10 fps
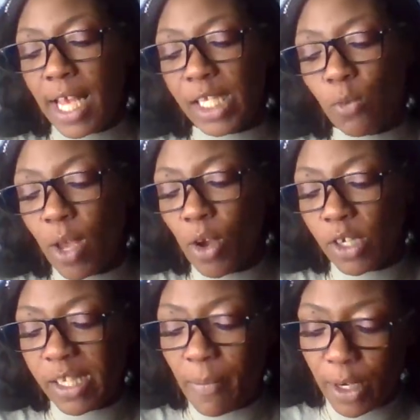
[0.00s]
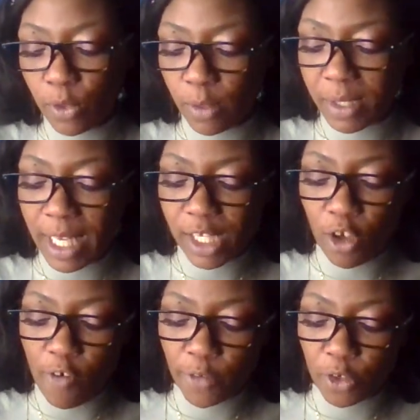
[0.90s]
as well, or somebody who's
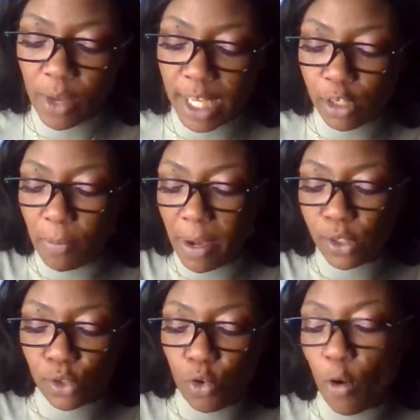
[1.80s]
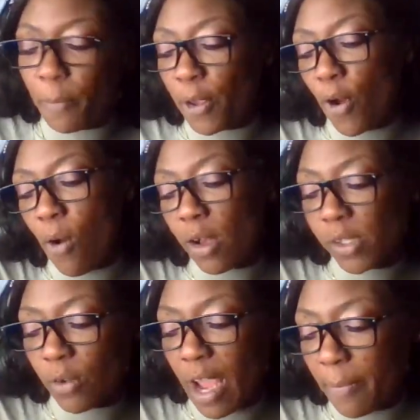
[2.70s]
obsessing over you, Cancer, Pisces, Scorpio,
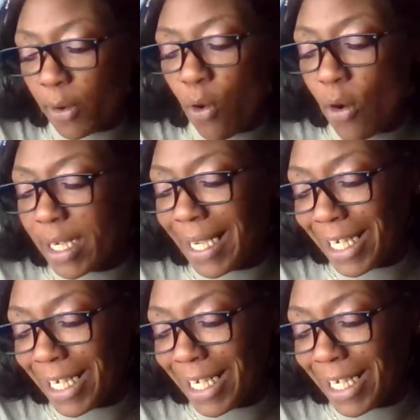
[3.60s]
also Capricorn